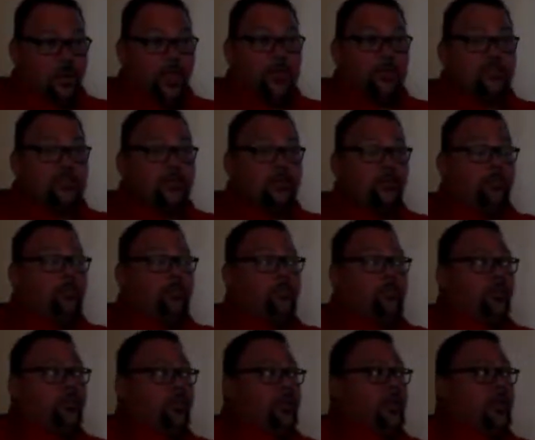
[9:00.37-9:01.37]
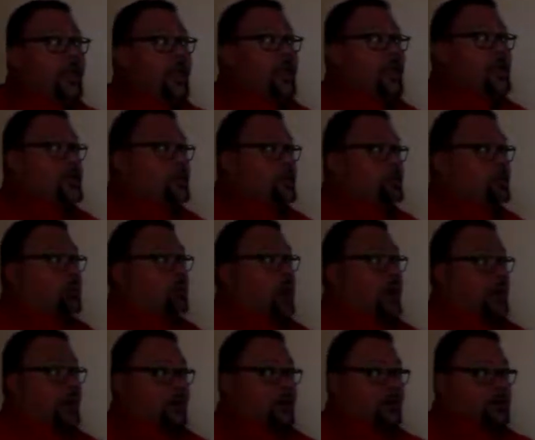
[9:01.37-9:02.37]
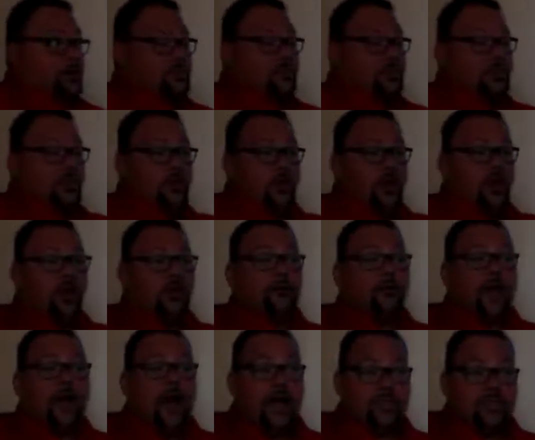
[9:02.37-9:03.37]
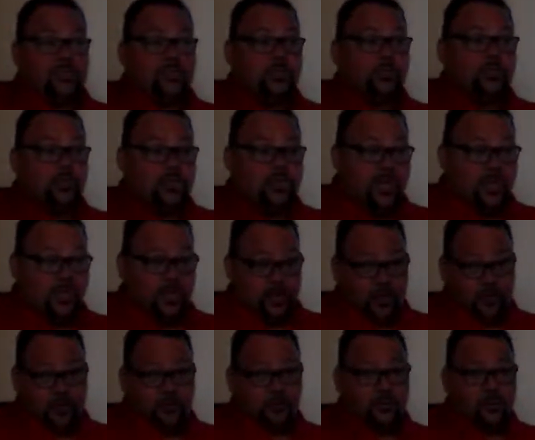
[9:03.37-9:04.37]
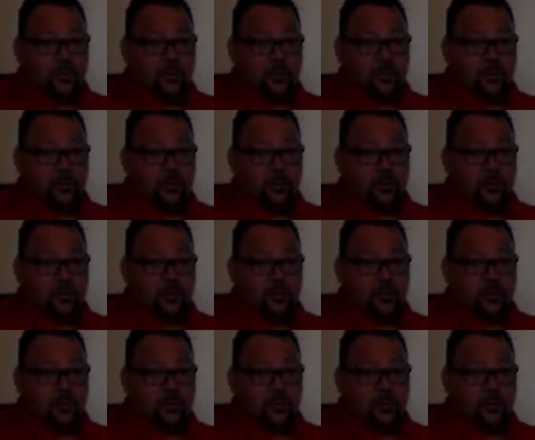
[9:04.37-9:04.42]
It's the end product of the oxygen we take in.